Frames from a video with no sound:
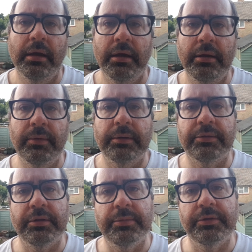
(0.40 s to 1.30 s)
Hi, welcome
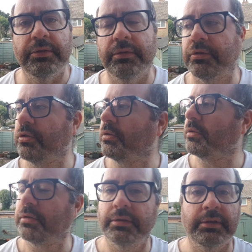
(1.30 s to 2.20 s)
to the Pursuit of
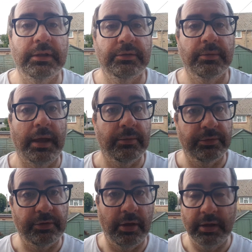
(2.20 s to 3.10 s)
Truth. Yes,
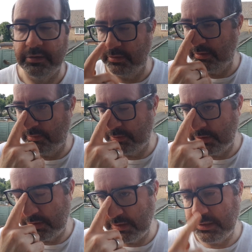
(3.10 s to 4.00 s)
outside. I was
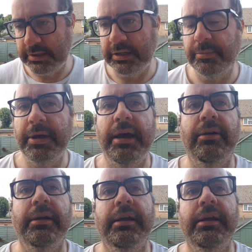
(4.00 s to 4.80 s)
just thinking about